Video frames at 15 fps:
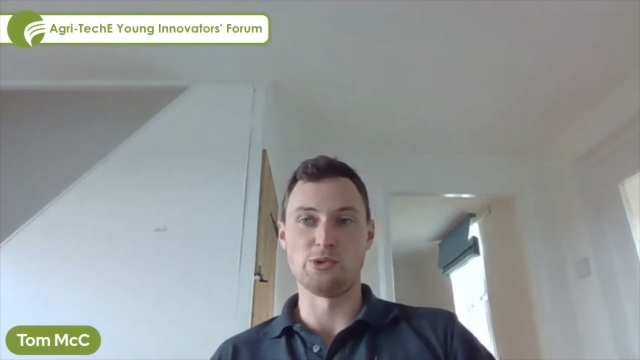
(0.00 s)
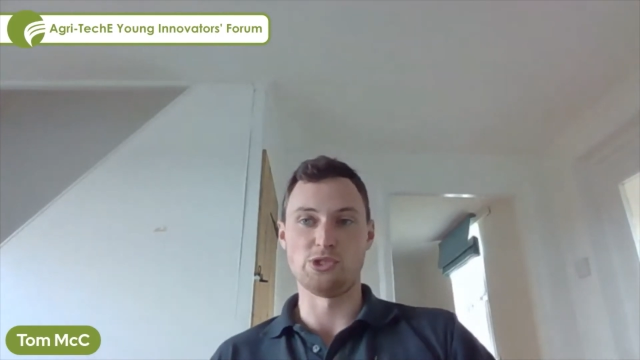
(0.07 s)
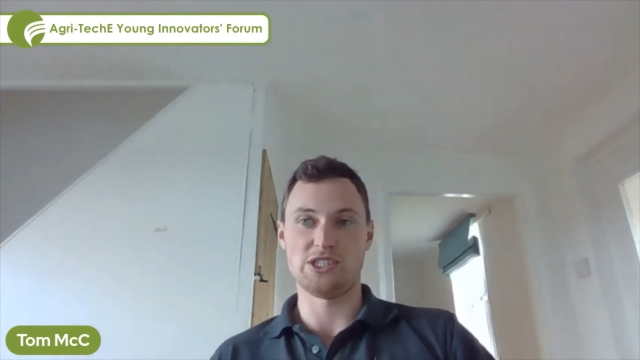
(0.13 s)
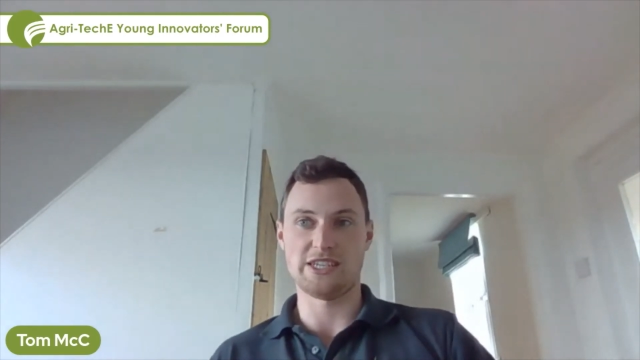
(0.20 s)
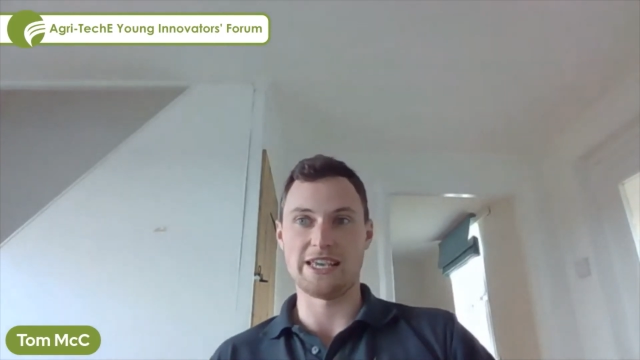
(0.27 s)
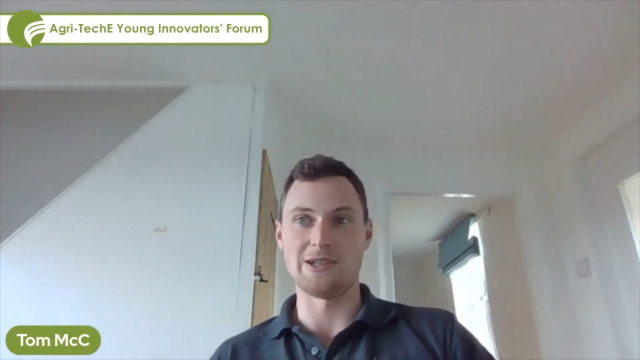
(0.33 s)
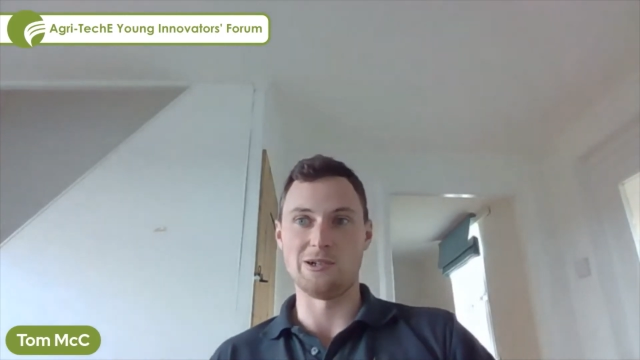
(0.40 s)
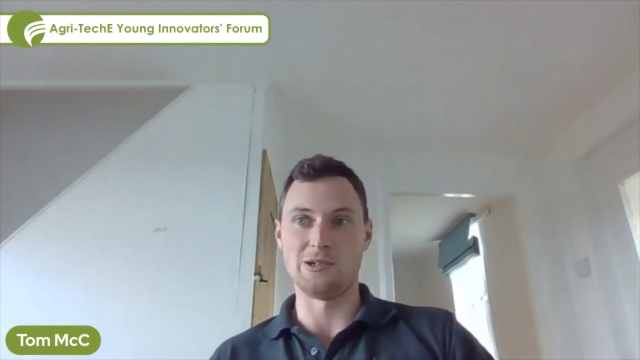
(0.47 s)

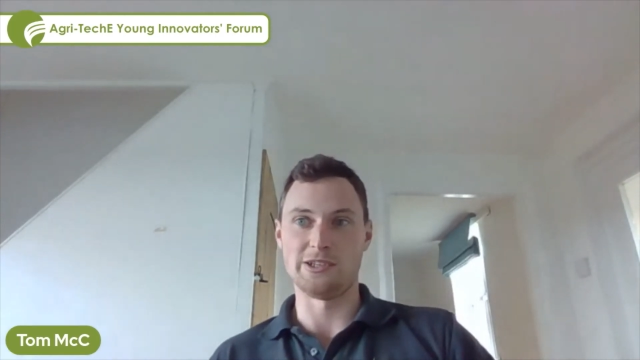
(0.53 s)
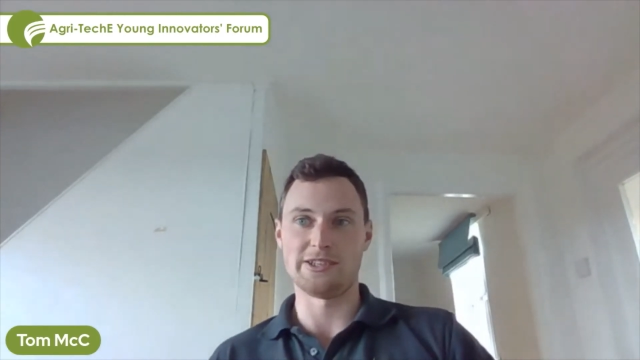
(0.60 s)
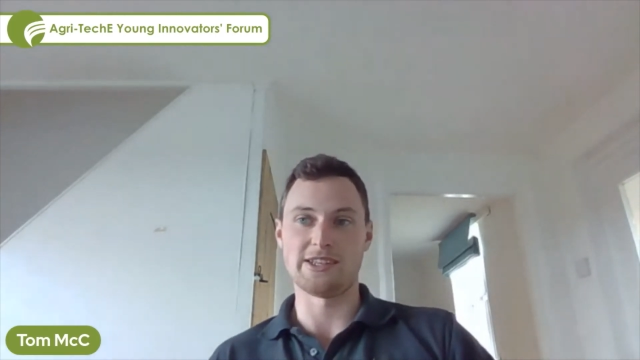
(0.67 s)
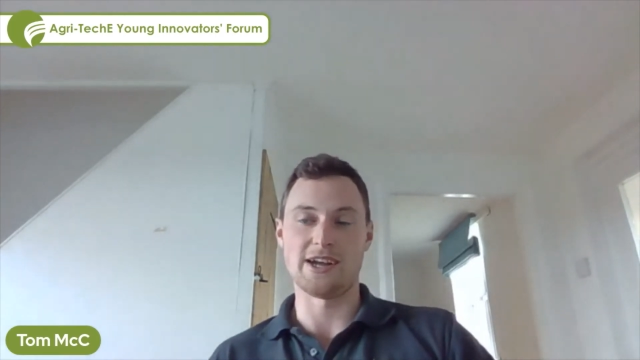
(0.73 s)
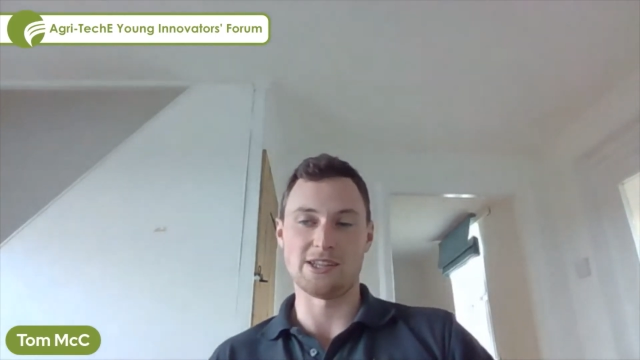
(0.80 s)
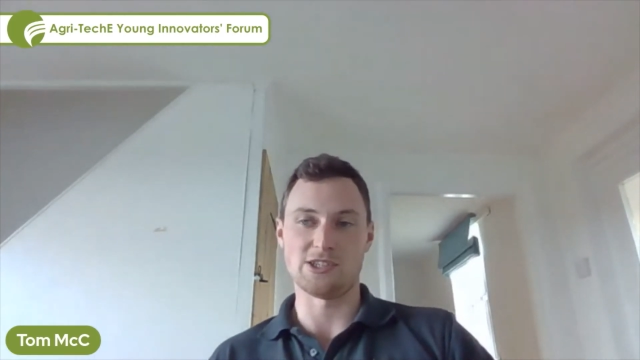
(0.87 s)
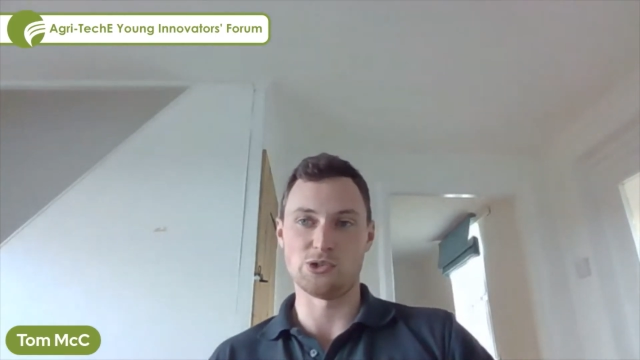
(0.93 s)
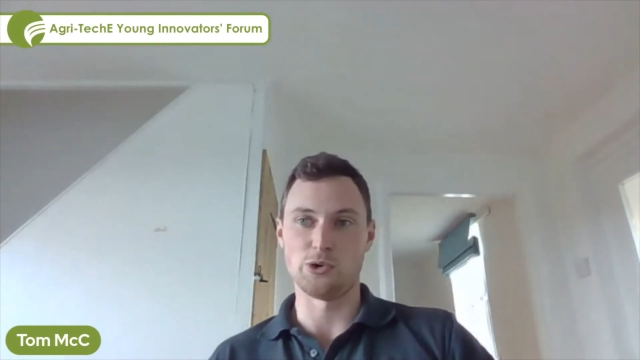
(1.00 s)
skilled
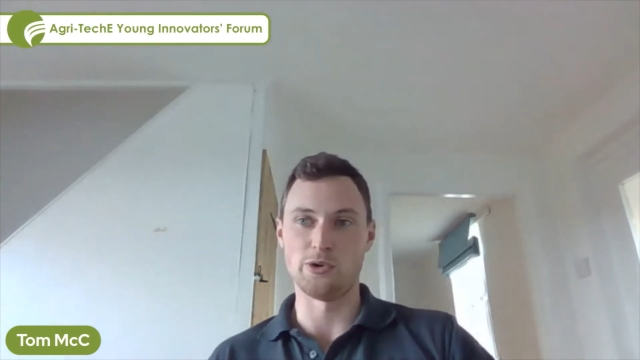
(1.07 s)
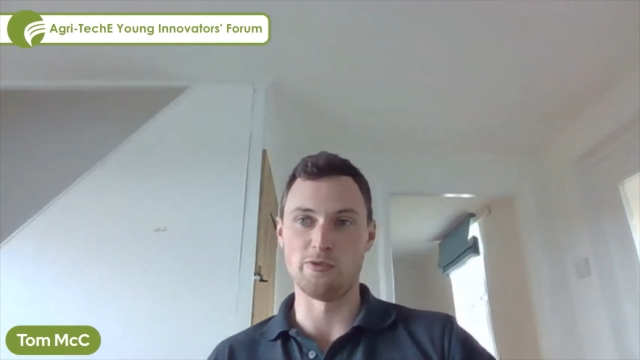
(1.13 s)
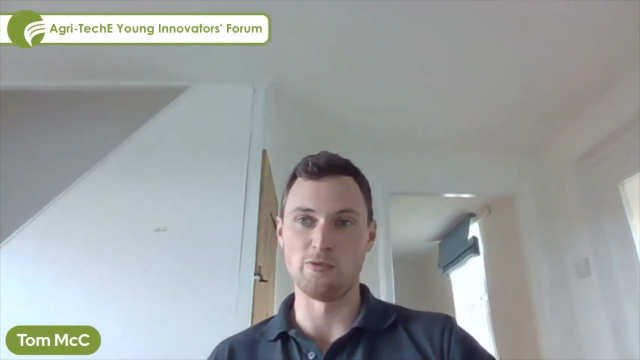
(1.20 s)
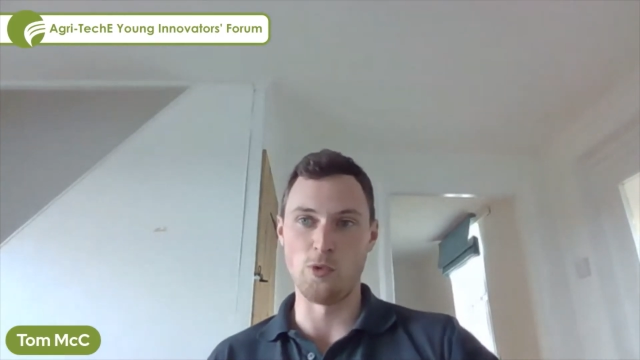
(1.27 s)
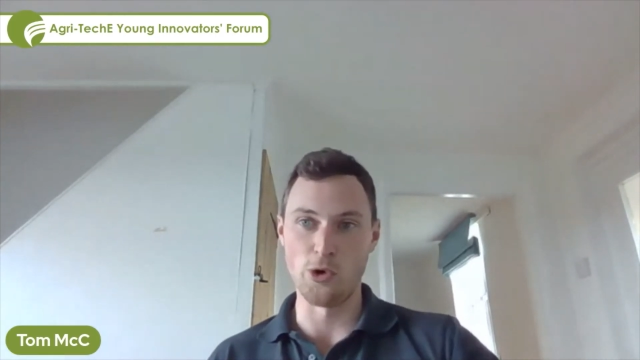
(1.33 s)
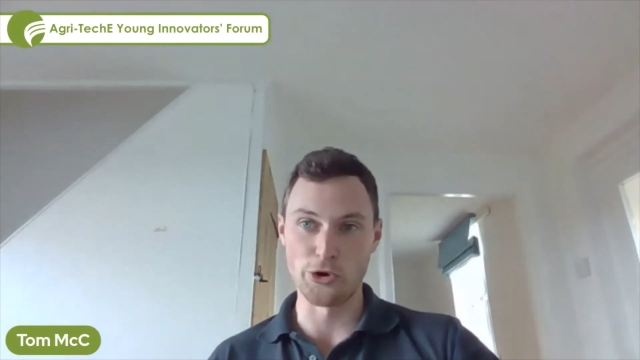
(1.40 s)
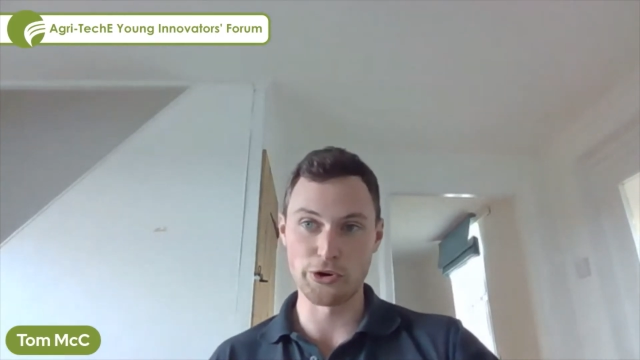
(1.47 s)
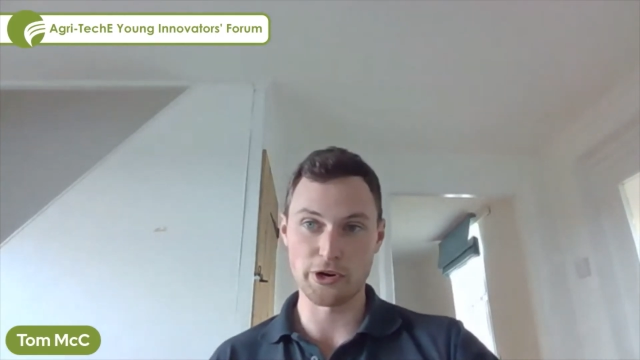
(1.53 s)
at that sort
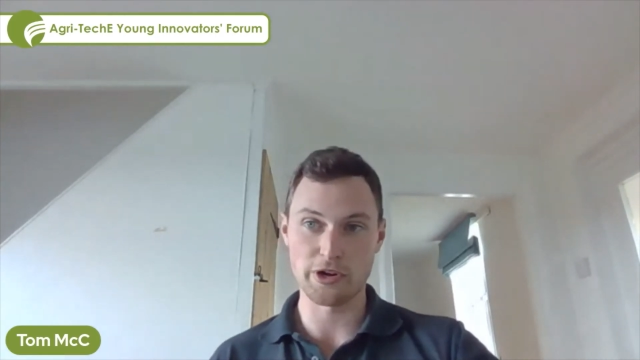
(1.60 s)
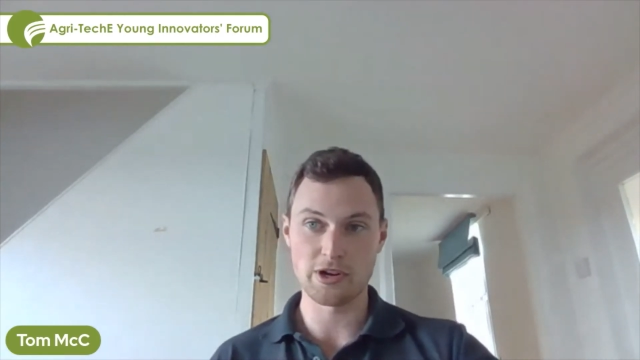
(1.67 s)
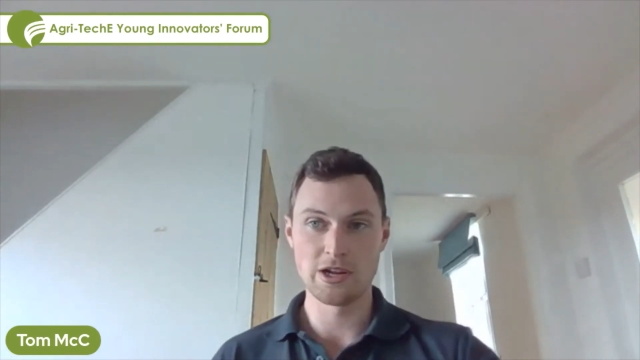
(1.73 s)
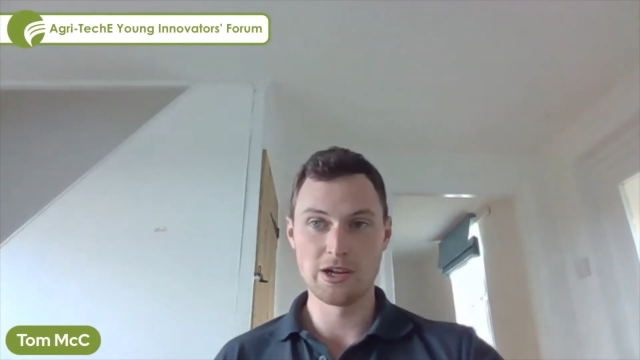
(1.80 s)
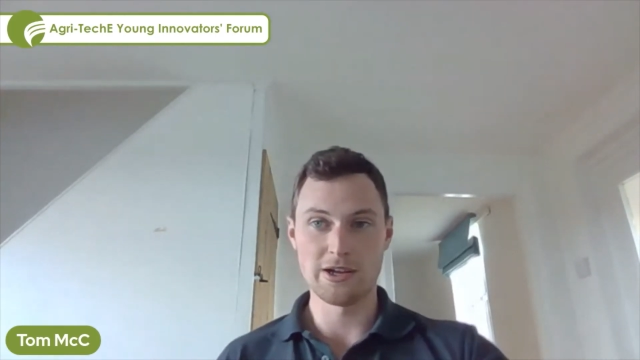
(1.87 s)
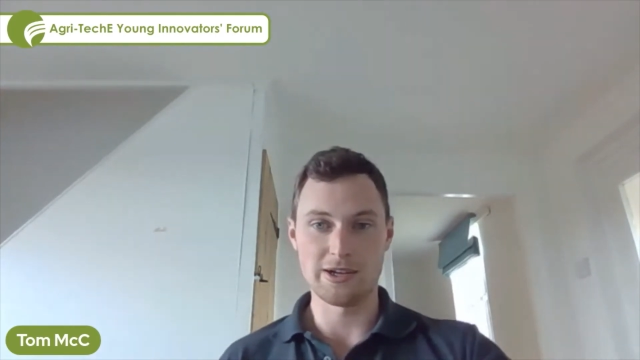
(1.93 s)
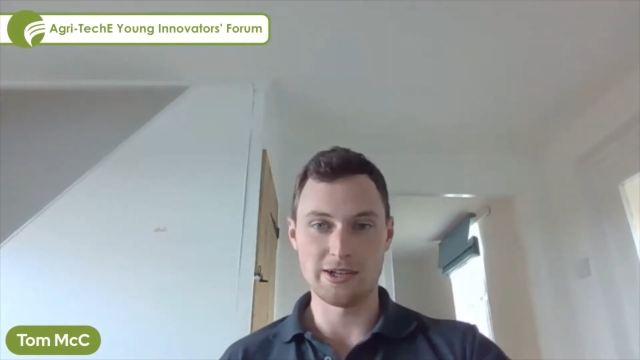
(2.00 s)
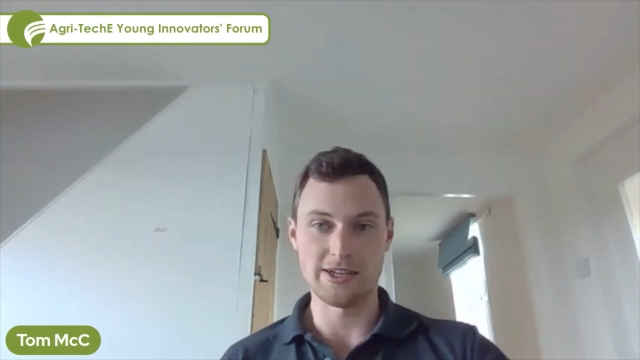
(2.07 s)
of work,
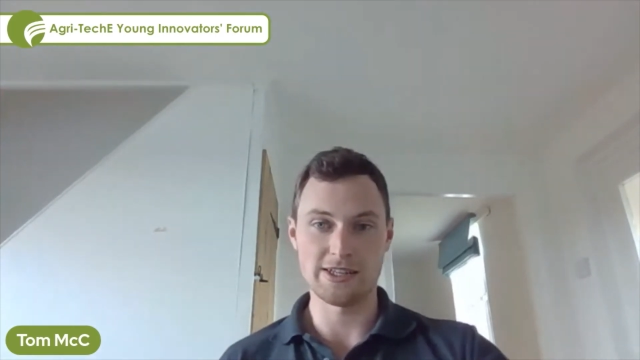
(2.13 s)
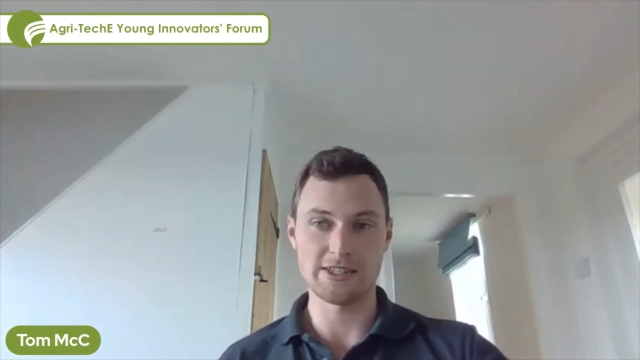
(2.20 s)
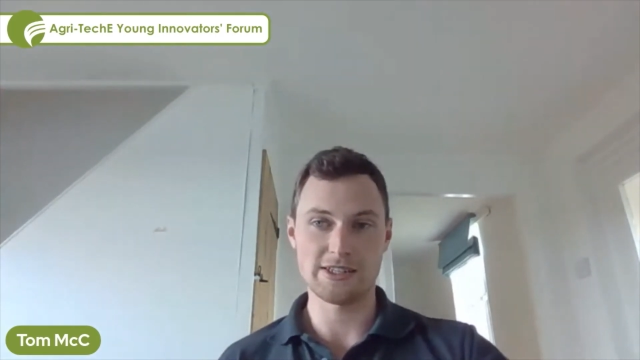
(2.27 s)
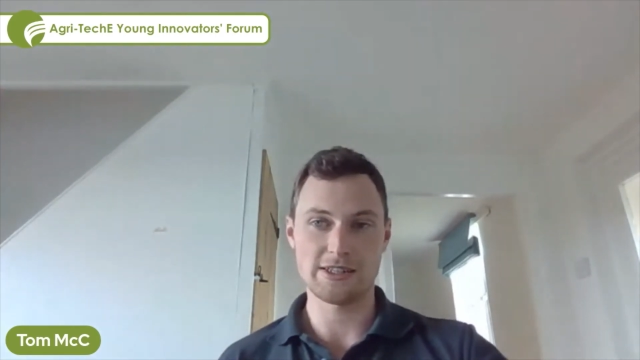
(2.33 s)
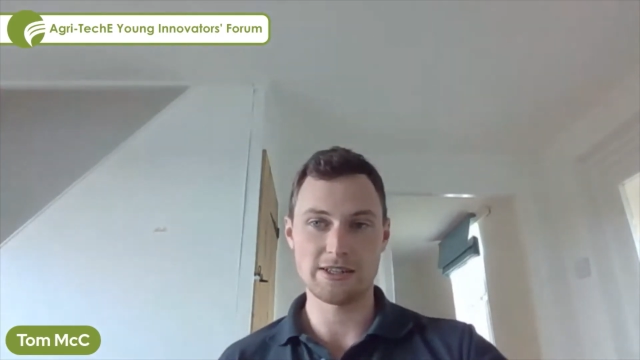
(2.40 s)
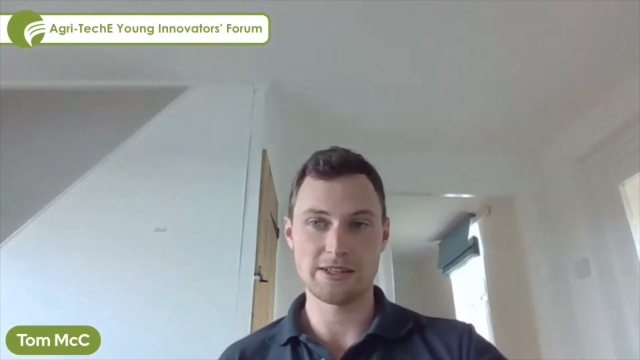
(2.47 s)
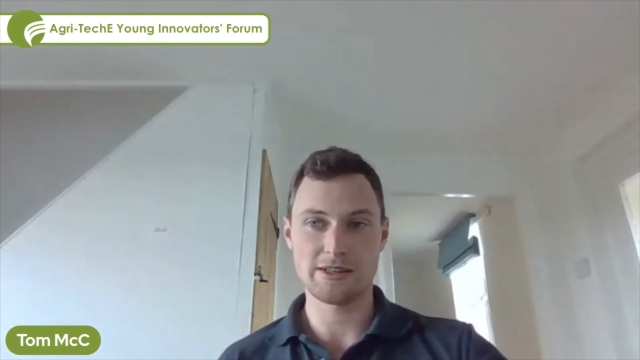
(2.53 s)
and that